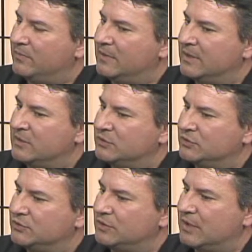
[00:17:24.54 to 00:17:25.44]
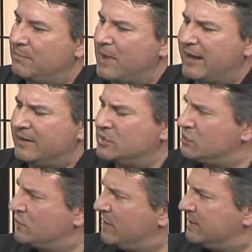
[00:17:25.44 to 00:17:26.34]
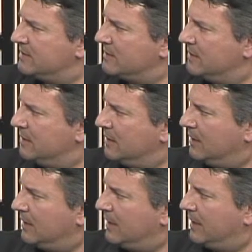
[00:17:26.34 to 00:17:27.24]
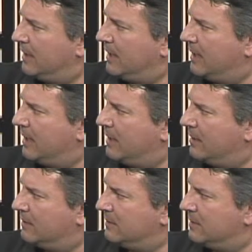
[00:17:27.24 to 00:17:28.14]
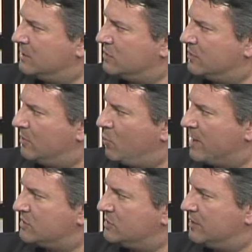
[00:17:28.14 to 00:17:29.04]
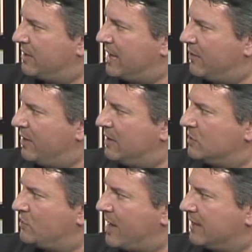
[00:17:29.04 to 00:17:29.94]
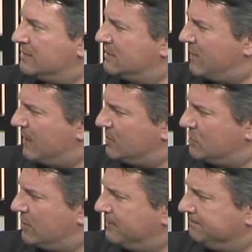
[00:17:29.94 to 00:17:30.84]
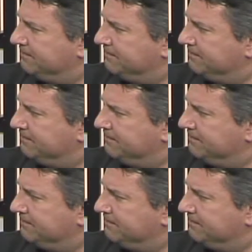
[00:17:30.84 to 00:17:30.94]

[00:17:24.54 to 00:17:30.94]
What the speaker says: There's Minot Street in Eastern and Western and how they interact. Is it Minot Street?